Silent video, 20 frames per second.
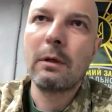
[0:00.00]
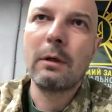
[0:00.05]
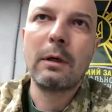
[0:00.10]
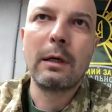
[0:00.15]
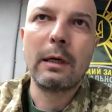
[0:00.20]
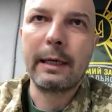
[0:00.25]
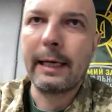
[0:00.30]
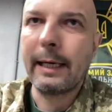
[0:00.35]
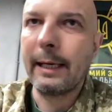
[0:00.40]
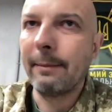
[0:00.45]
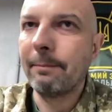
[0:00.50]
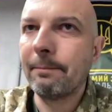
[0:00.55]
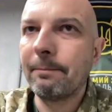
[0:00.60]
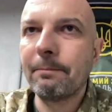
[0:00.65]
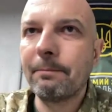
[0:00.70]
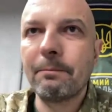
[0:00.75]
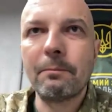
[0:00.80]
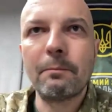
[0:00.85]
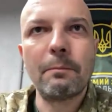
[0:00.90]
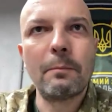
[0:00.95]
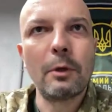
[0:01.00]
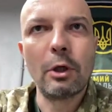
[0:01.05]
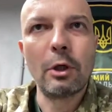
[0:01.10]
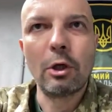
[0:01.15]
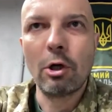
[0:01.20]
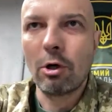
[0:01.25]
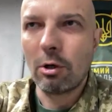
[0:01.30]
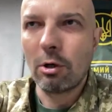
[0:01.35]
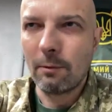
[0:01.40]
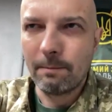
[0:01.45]
rape
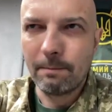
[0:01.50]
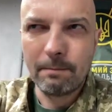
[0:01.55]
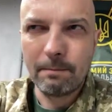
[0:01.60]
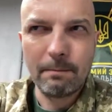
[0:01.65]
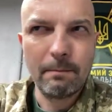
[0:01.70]
your